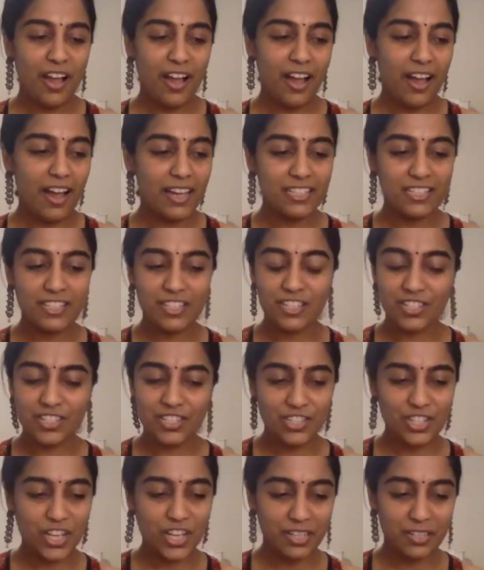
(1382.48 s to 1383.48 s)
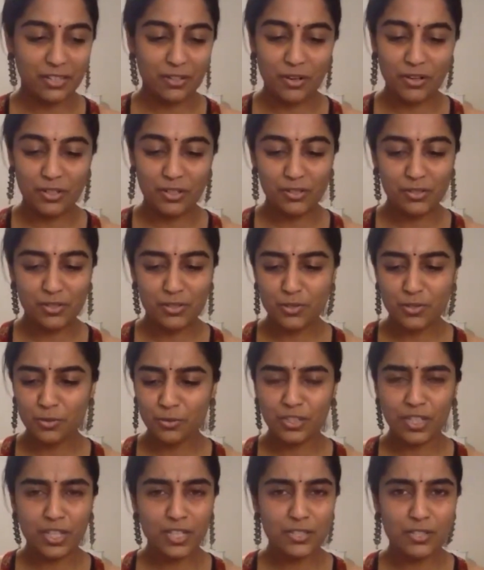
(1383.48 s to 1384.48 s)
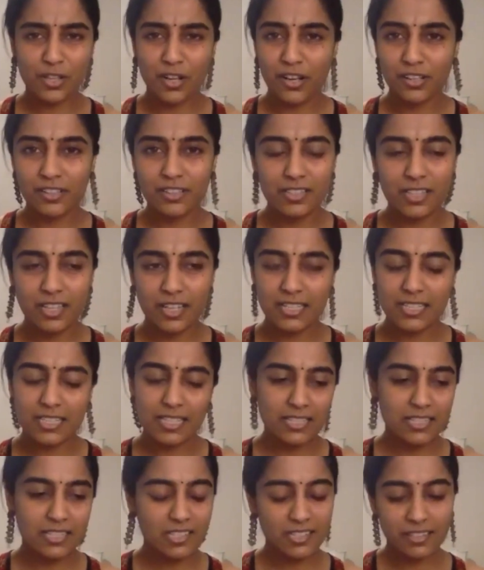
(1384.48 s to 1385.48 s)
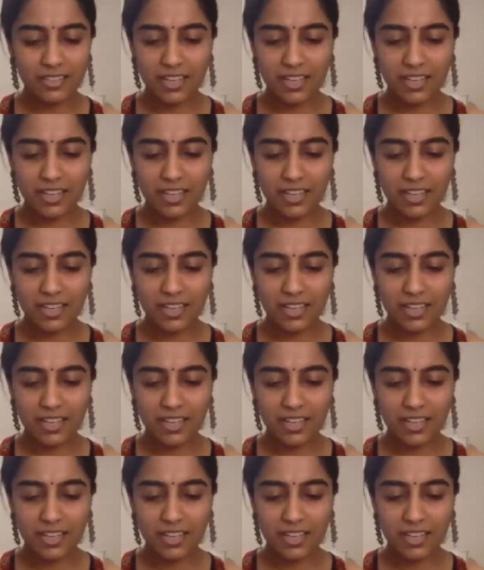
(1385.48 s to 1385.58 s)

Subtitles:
I just checked on 2-3 songs, and I said, sir,